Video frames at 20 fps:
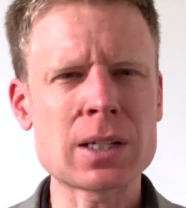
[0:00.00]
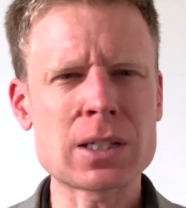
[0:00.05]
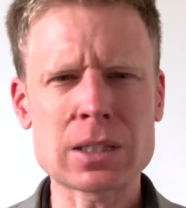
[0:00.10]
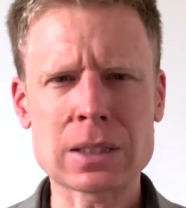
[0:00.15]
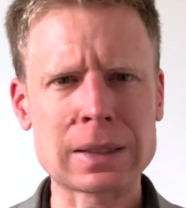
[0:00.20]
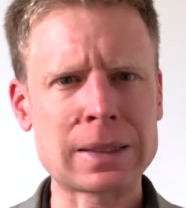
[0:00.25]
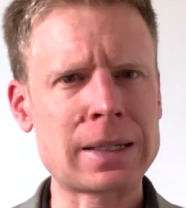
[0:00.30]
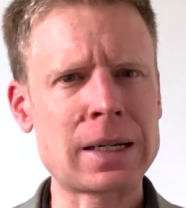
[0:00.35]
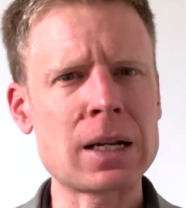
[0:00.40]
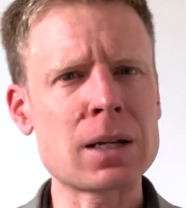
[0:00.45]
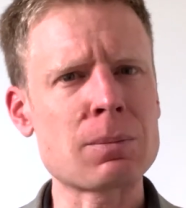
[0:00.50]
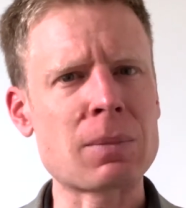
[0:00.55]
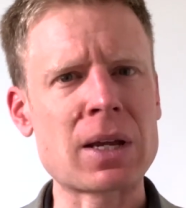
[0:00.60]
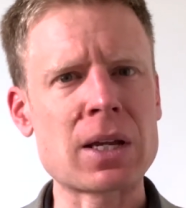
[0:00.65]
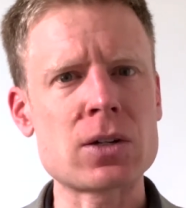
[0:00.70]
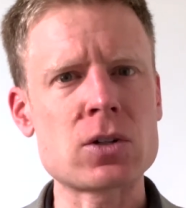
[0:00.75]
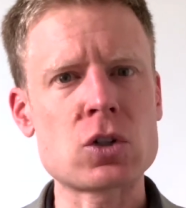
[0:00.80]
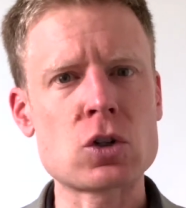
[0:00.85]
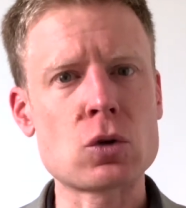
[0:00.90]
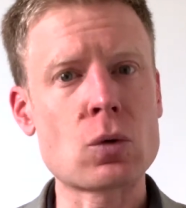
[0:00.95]
that's leading
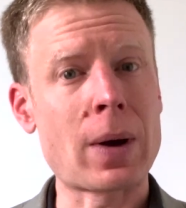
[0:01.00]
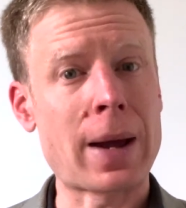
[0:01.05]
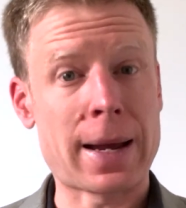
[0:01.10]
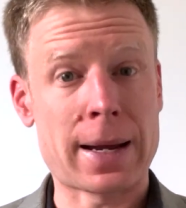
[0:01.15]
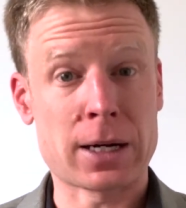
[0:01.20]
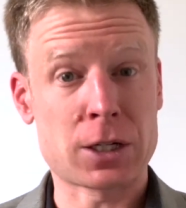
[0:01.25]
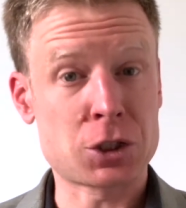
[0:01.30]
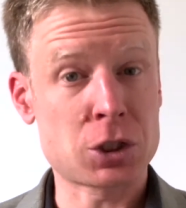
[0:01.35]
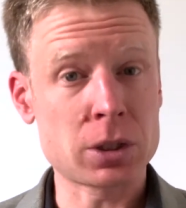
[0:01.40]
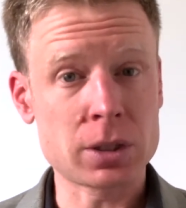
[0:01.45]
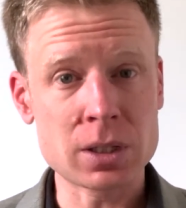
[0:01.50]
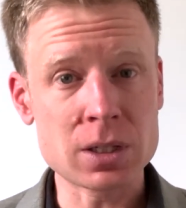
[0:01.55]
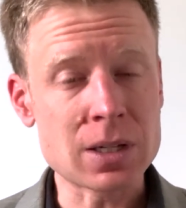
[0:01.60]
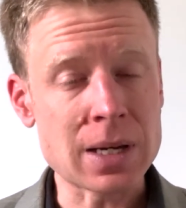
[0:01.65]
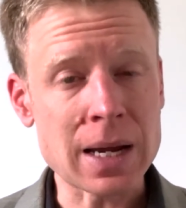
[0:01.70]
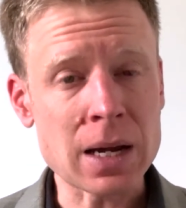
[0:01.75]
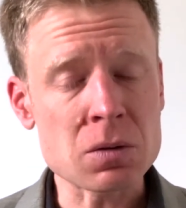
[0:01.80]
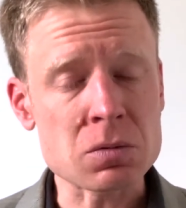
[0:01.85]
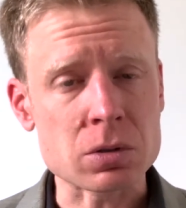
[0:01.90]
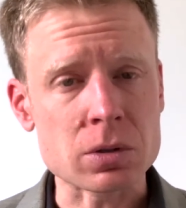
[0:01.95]
me to actually
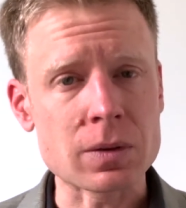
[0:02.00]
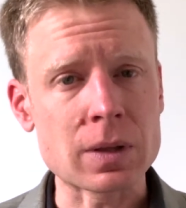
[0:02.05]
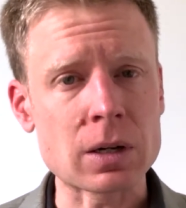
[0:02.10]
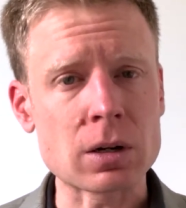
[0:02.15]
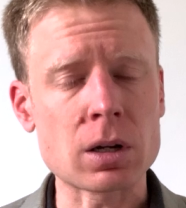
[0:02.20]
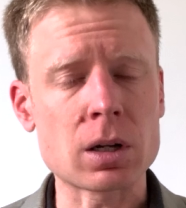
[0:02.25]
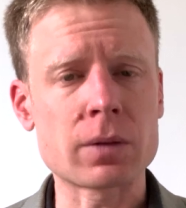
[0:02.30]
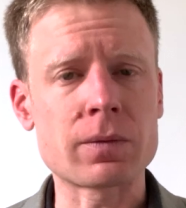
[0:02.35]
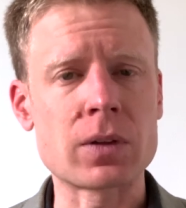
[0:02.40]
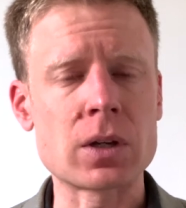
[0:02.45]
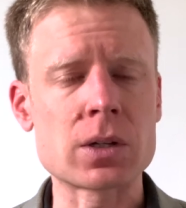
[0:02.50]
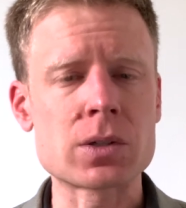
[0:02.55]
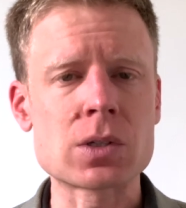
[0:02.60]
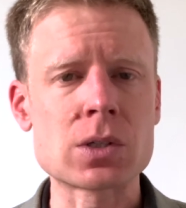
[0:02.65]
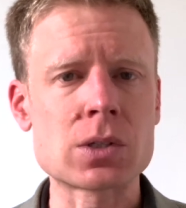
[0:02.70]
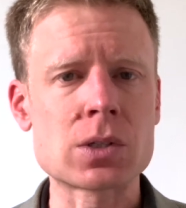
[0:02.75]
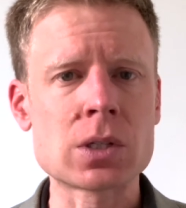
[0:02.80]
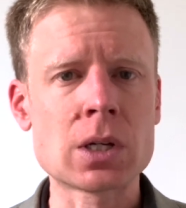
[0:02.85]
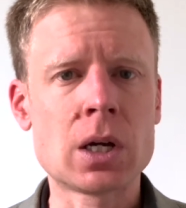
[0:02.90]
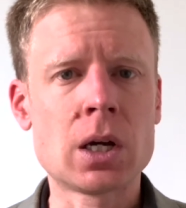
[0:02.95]
doubt that all of
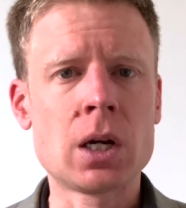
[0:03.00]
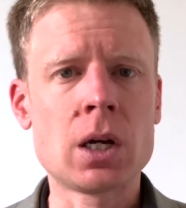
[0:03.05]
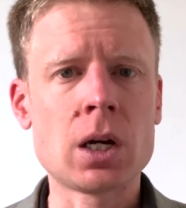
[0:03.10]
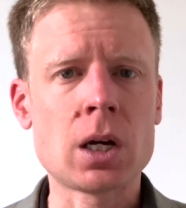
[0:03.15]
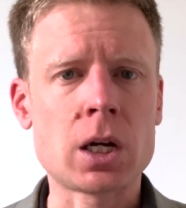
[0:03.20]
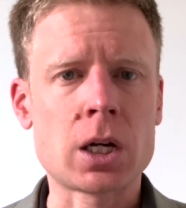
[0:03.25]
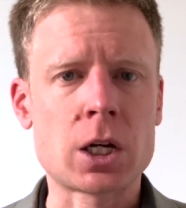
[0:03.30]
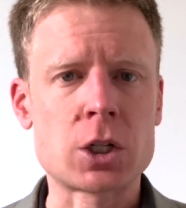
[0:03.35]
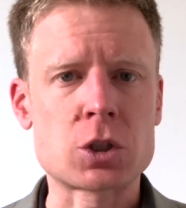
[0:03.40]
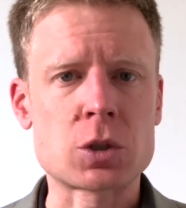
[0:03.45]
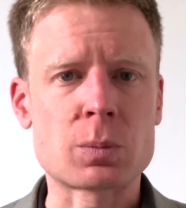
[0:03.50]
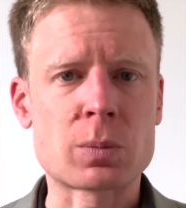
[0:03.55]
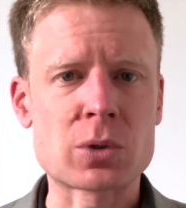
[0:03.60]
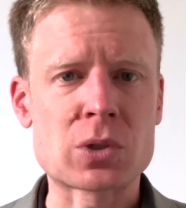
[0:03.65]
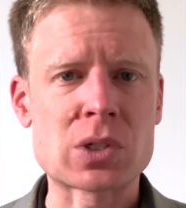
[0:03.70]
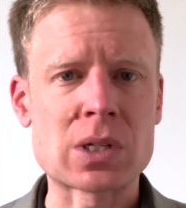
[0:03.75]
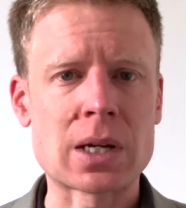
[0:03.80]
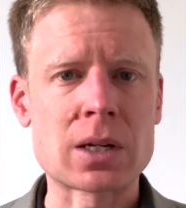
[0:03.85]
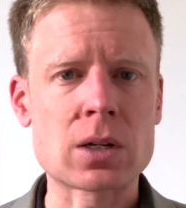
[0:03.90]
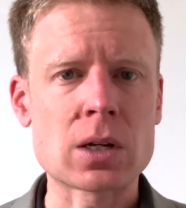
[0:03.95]
this is
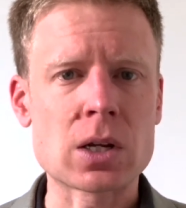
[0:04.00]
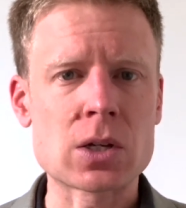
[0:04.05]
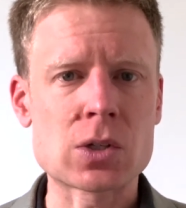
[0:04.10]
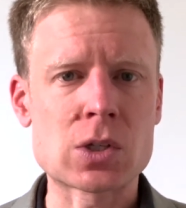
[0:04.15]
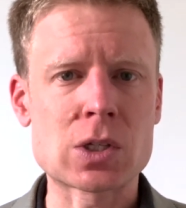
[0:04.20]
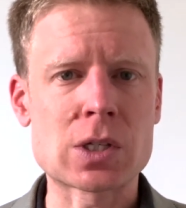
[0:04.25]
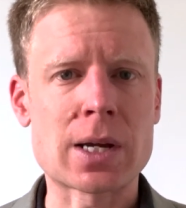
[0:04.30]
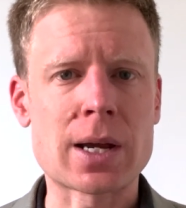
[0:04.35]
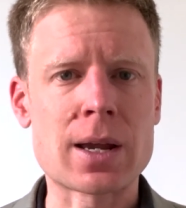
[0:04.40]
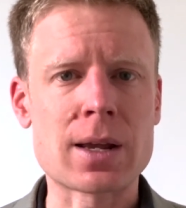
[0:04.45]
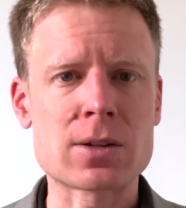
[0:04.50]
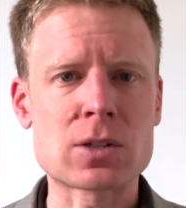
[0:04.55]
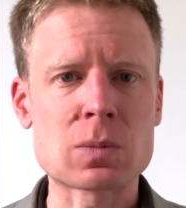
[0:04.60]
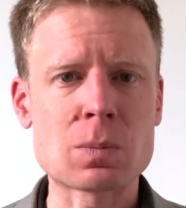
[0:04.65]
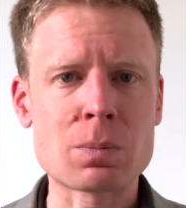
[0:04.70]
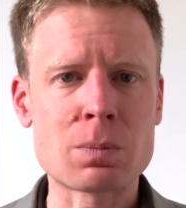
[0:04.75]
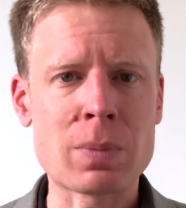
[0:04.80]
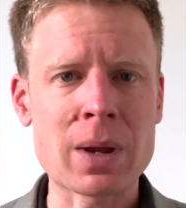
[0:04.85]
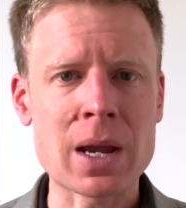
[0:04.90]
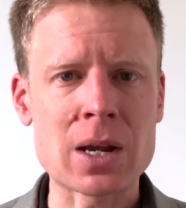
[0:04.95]
100%
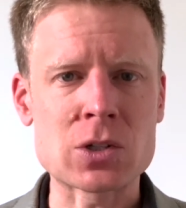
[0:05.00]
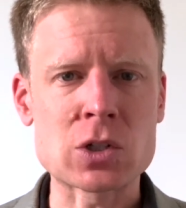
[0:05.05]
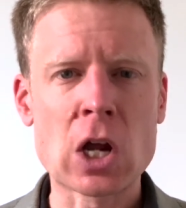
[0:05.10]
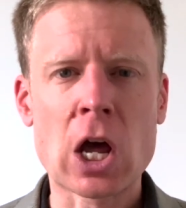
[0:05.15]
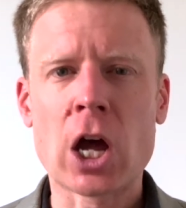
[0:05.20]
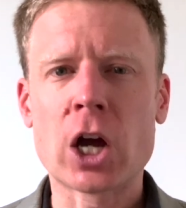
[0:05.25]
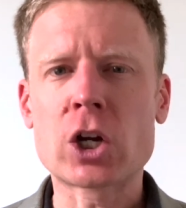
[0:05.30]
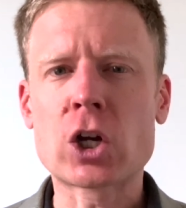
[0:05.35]
science based,